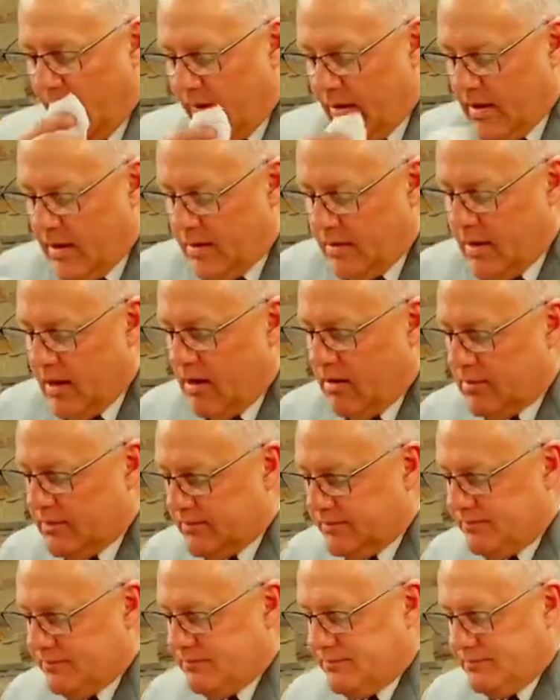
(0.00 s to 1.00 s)
Now,
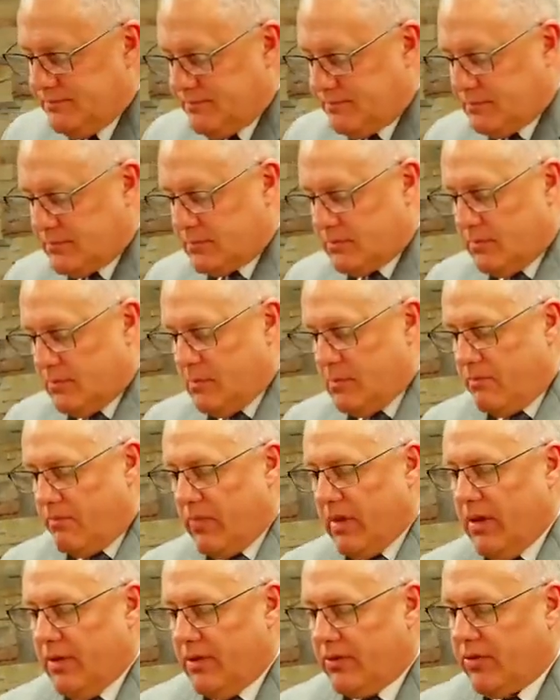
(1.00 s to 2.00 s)

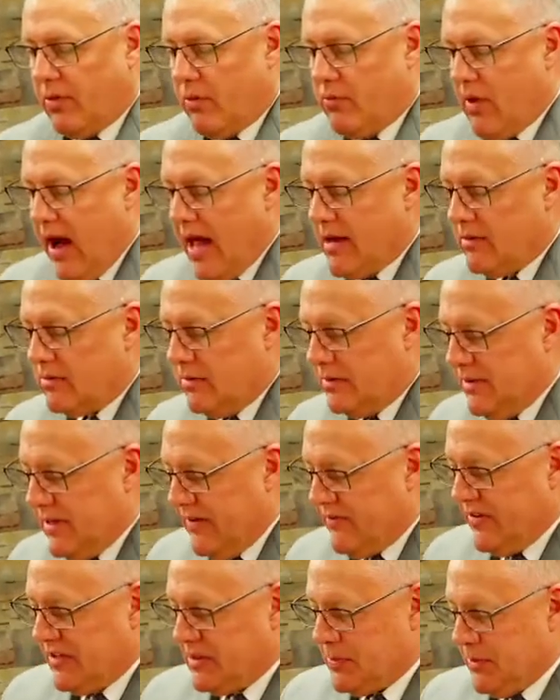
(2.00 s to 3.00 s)
there's a radical
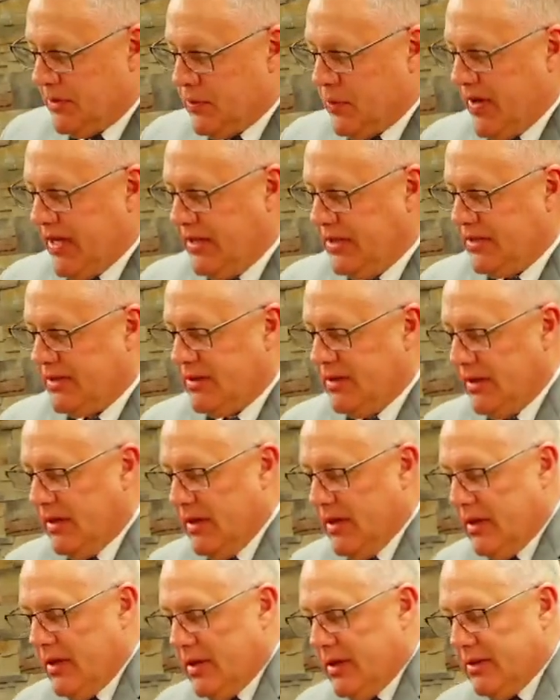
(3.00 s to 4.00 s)
difference between
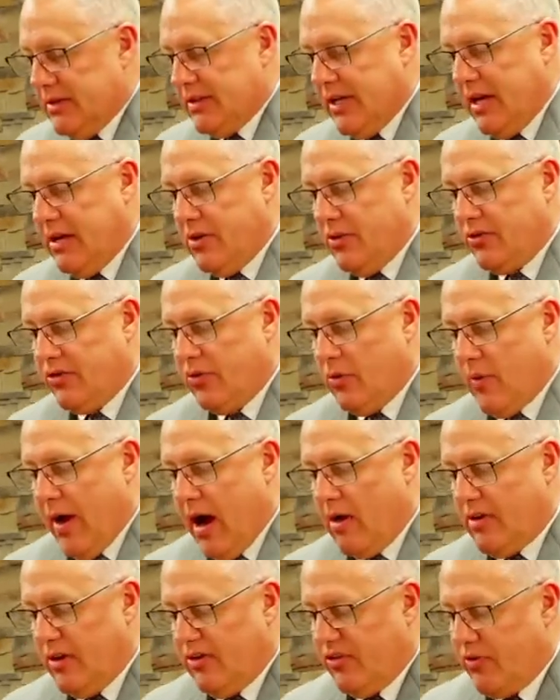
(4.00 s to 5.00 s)
seeing your
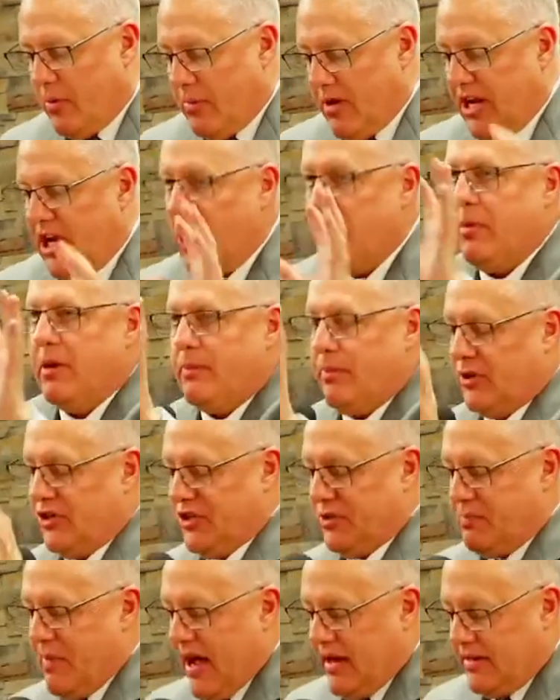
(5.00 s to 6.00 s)
surroundings from a human
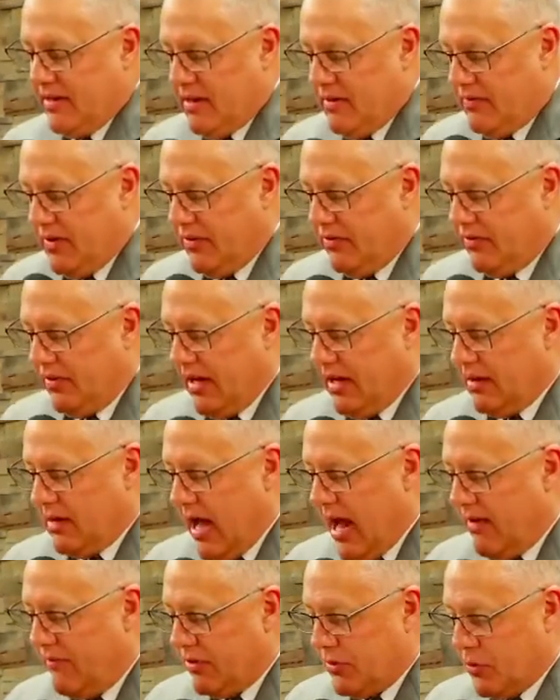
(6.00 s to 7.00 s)
perspective and seeing
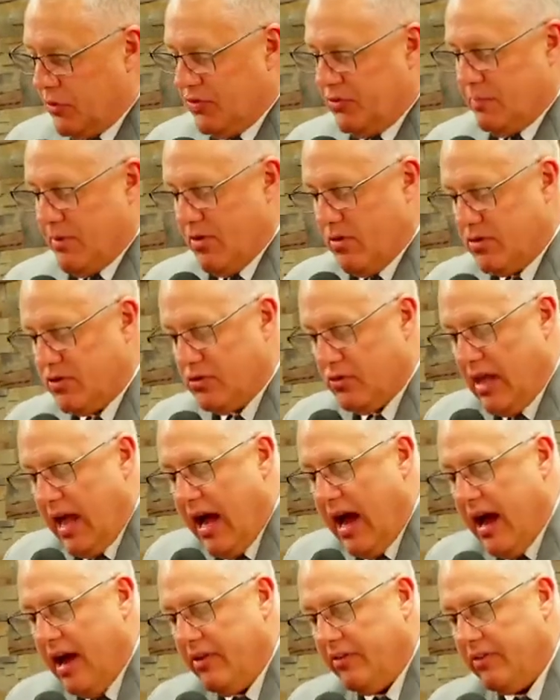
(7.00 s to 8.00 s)
life through spiritual
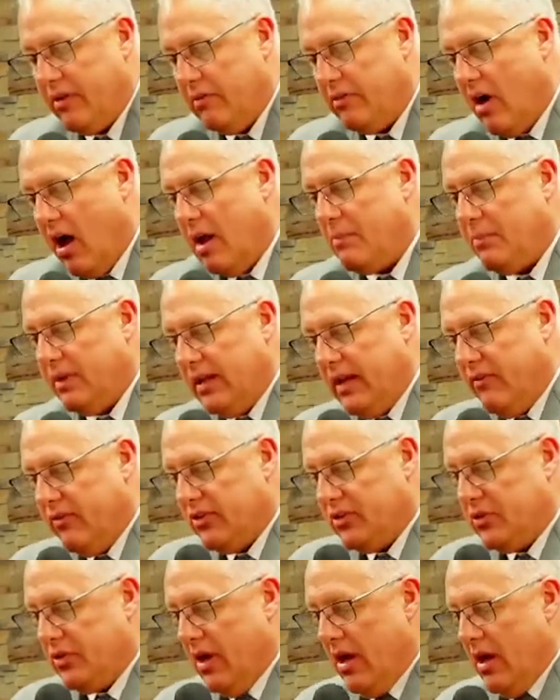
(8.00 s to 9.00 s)
eyes. Now, non
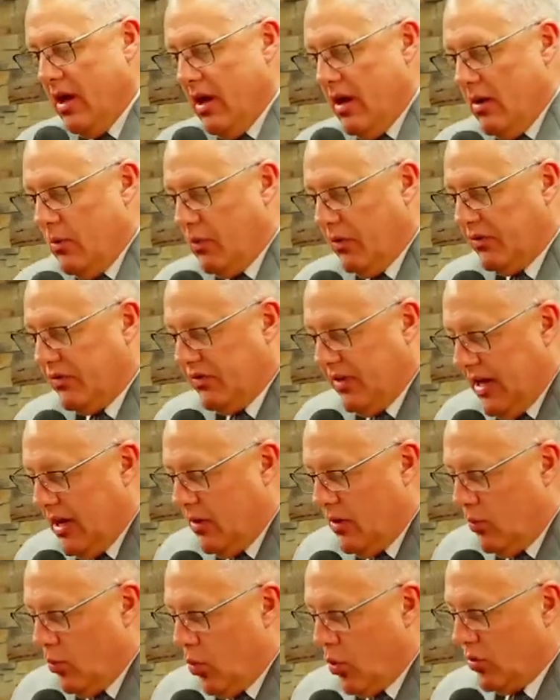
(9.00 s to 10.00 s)
believers will see
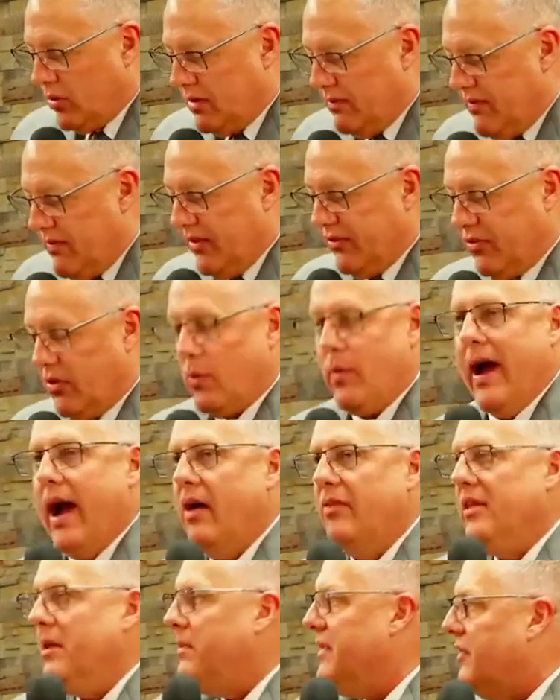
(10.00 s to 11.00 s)
world events around
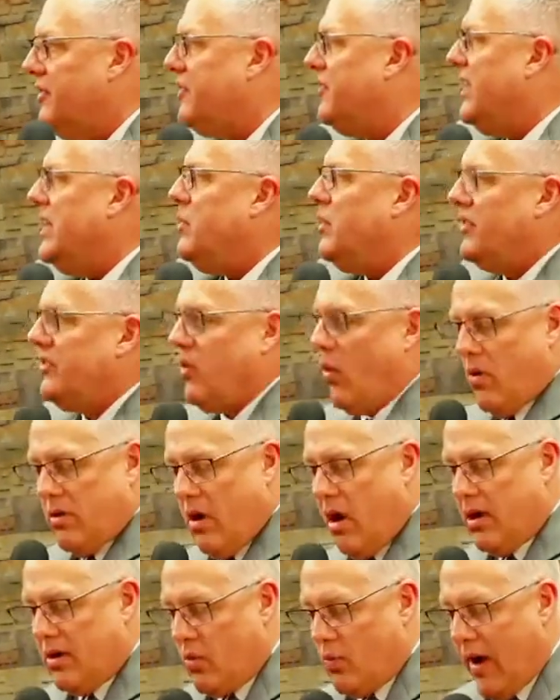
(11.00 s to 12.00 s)
them, they'll see what's going
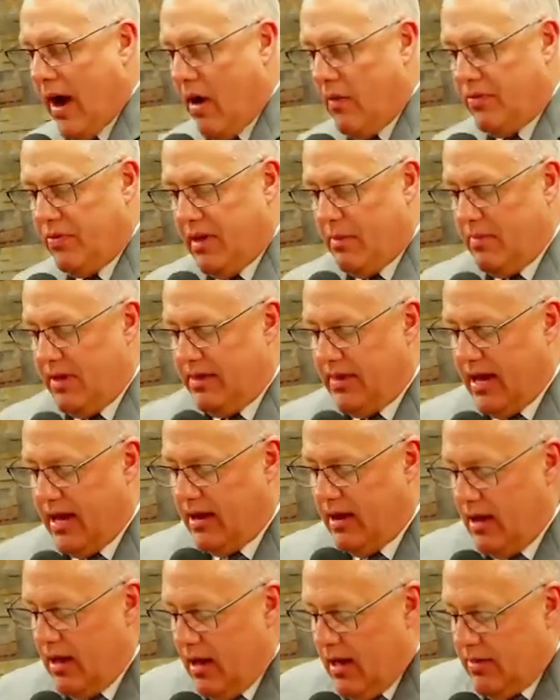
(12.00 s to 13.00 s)
on around them, and they,
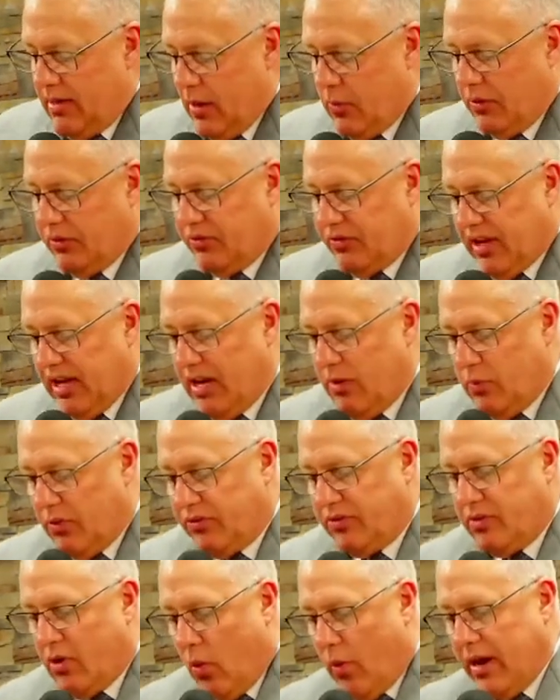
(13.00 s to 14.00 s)
they will see what's
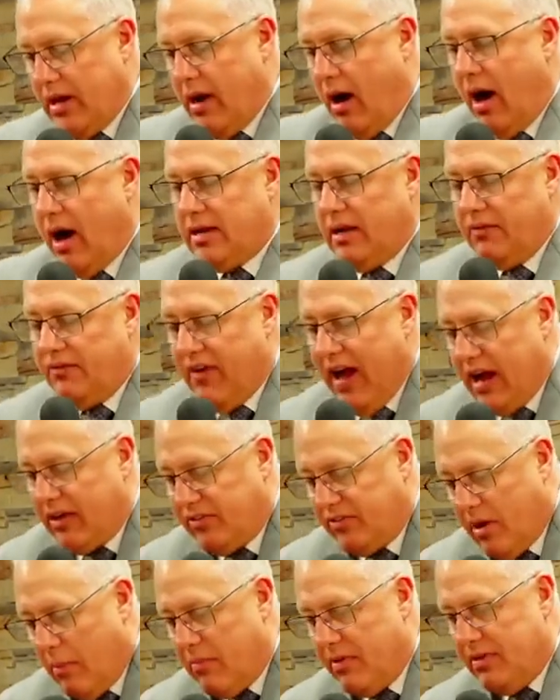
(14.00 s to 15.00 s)
going on. In fact,
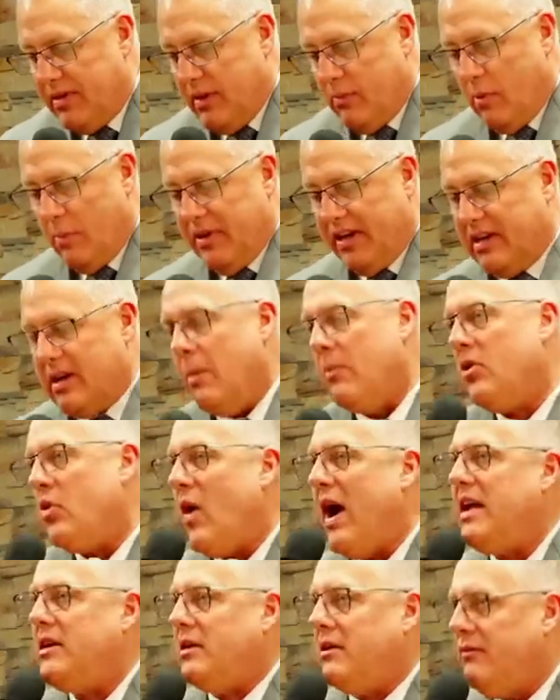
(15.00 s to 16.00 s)
some of them will become
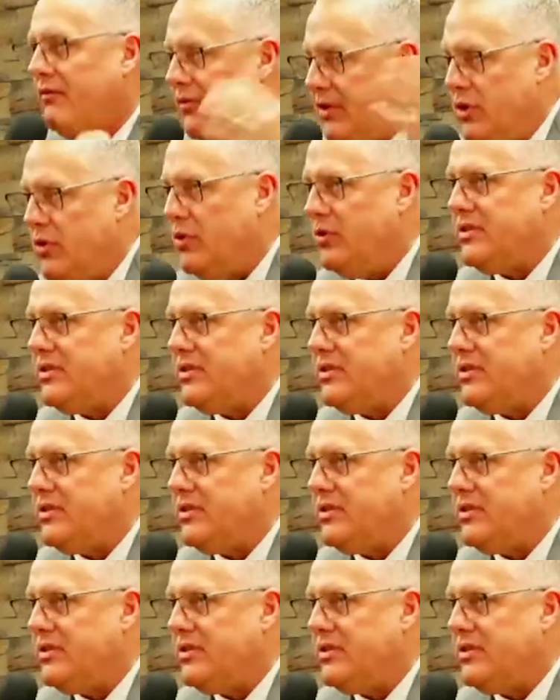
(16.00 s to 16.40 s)
quite confused.